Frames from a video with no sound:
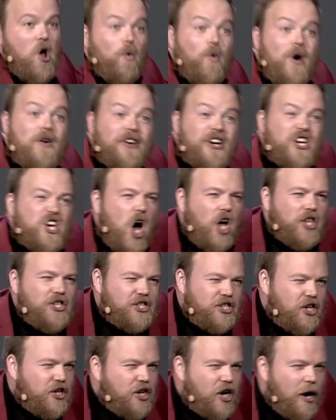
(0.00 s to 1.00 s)
We're in
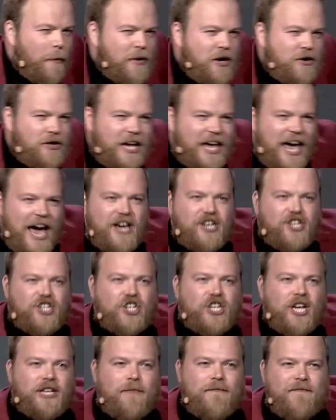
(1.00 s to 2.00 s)
constant
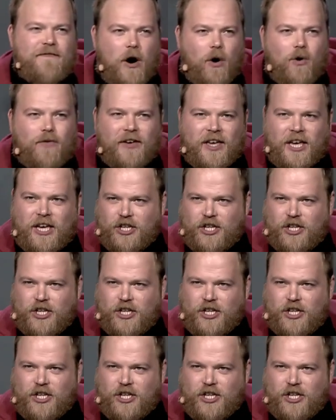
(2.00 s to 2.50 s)
communication and involving